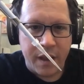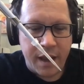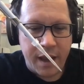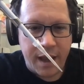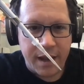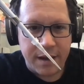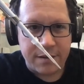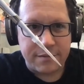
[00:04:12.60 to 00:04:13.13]

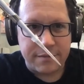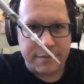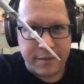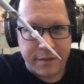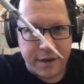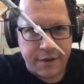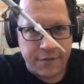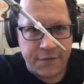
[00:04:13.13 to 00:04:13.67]
And
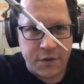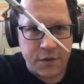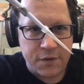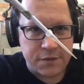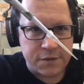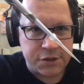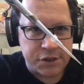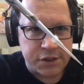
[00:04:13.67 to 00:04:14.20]
if you're
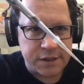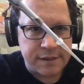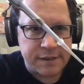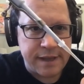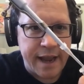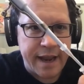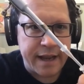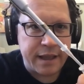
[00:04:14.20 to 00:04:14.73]
just
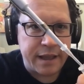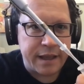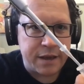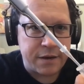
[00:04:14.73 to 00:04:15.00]
dangling